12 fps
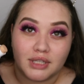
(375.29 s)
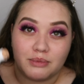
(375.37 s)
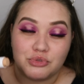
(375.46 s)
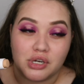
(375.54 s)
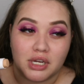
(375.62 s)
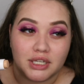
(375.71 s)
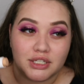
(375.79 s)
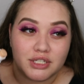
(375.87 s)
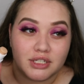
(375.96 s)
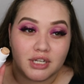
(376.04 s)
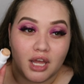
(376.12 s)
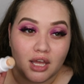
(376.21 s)
I'm trying
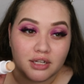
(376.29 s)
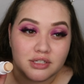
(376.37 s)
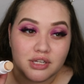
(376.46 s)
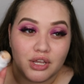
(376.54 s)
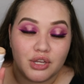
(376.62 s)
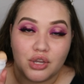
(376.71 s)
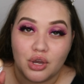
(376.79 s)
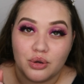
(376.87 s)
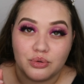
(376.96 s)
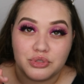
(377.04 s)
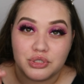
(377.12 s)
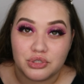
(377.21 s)
to not
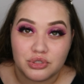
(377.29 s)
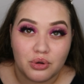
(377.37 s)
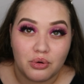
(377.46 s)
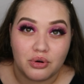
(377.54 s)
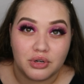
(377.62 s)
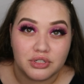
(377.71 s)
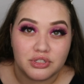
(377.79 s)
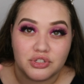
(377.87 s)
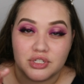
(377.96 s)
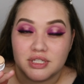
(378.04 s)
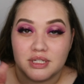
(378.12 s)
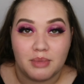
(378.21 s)
go to stores
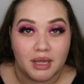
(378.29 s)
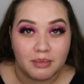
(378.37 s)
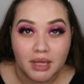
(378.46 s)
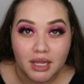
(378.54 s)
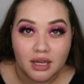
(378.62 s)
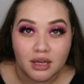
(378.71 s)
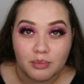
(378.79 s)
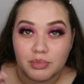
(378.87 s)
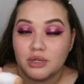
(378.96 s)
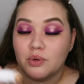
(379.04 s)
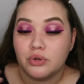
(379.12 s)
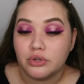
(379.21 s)
just to buy makeup
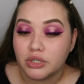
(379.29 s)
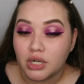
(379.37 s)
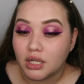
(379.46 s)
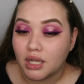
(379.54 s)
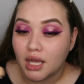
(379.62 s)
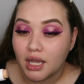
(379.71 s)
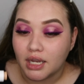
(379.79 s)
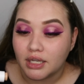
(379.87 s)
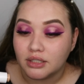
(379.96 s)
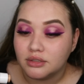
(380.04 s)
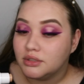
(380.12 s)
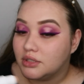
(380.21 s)
and order it
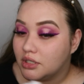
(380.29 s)
online.